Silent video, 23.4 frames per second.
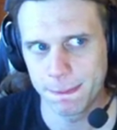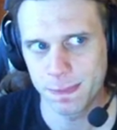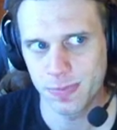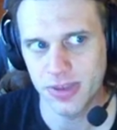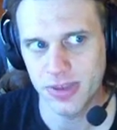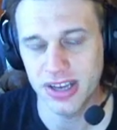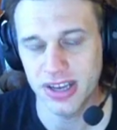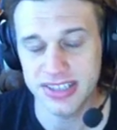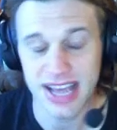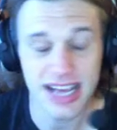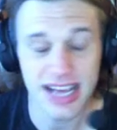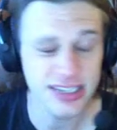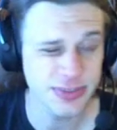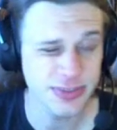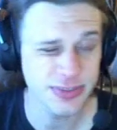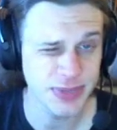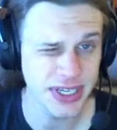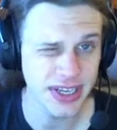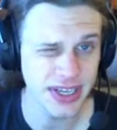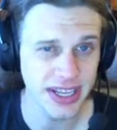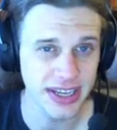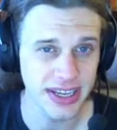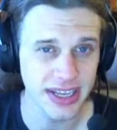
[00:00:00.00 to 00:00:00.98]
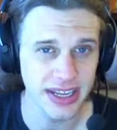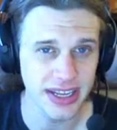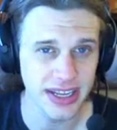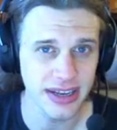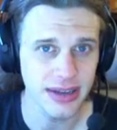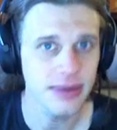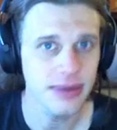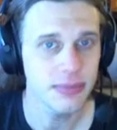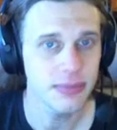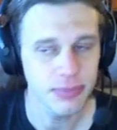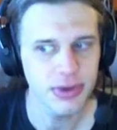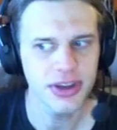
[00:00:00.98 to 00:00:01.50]
Attack speed Nadine,
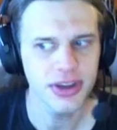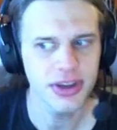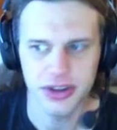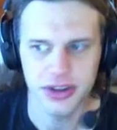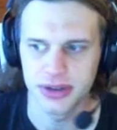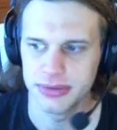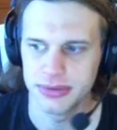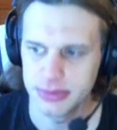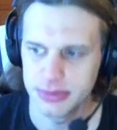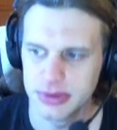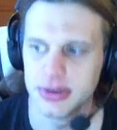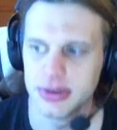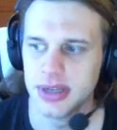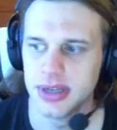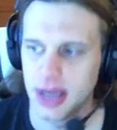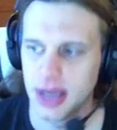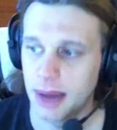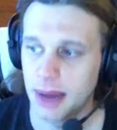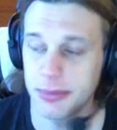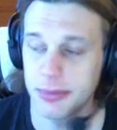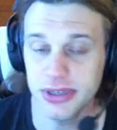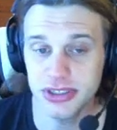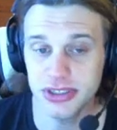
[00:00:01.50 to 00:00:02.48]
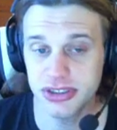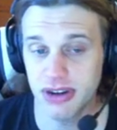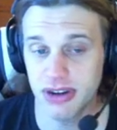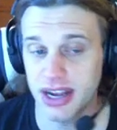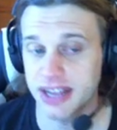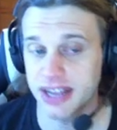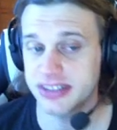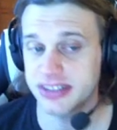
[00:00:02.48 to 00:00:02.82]
pretty good. I'm gonna try